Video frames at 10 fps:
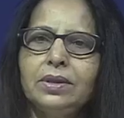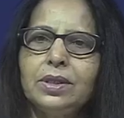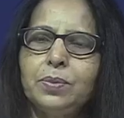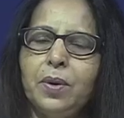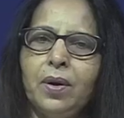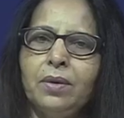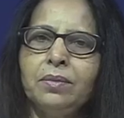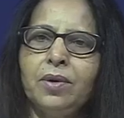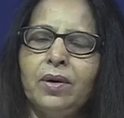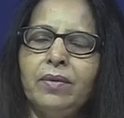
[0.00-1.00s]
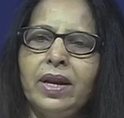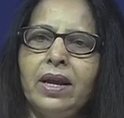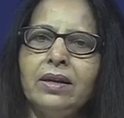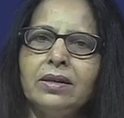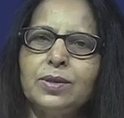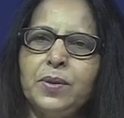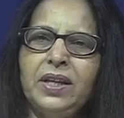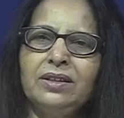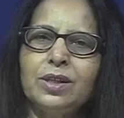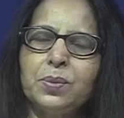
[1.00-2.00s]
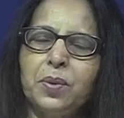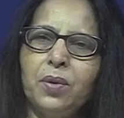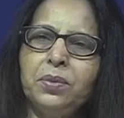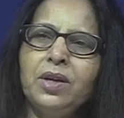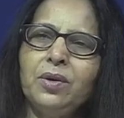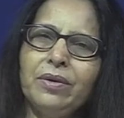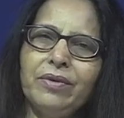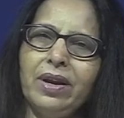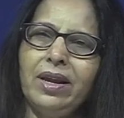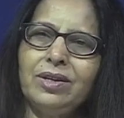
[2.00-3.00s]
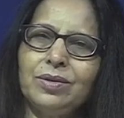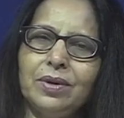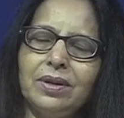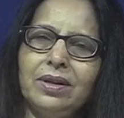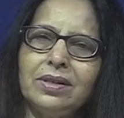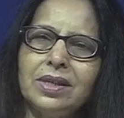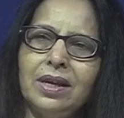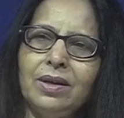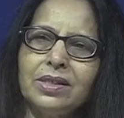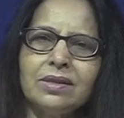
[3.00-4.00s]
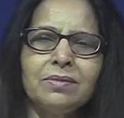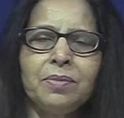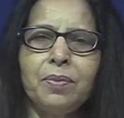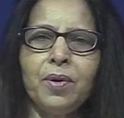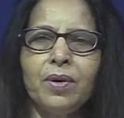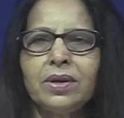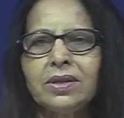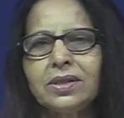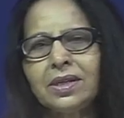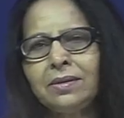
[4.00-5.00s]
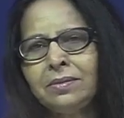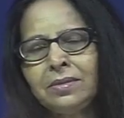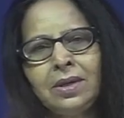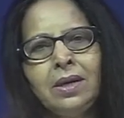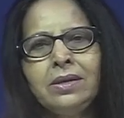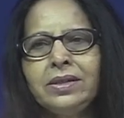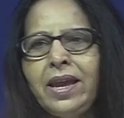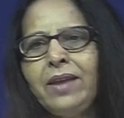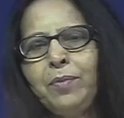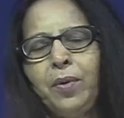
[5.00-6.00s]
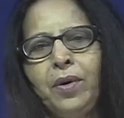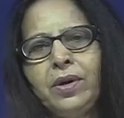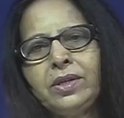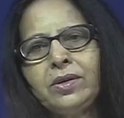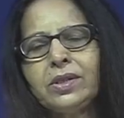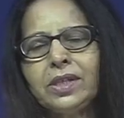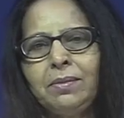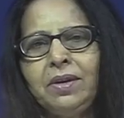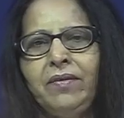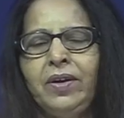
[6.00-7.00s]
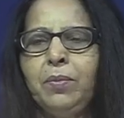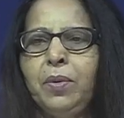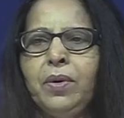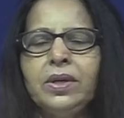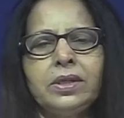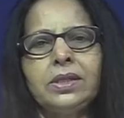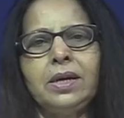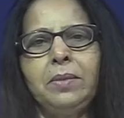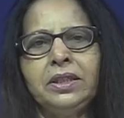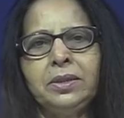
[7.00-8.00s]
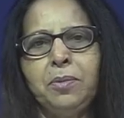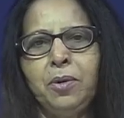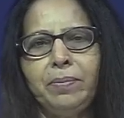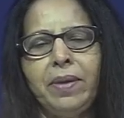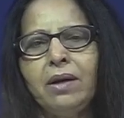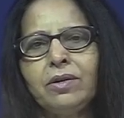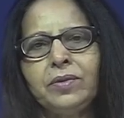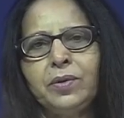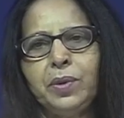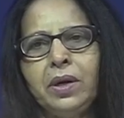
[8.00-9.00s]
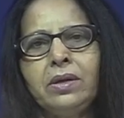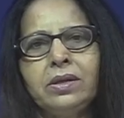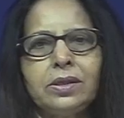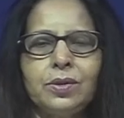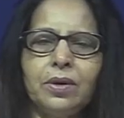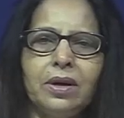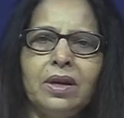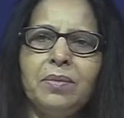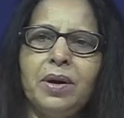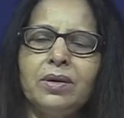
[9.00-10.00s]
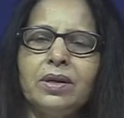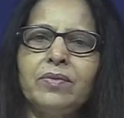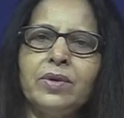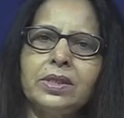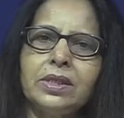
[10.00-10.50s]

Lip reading: this poem or when I explain this poem, they do not relate to it. They say some poet, some dead poet or some living poet in some other part of the world is talking about it. What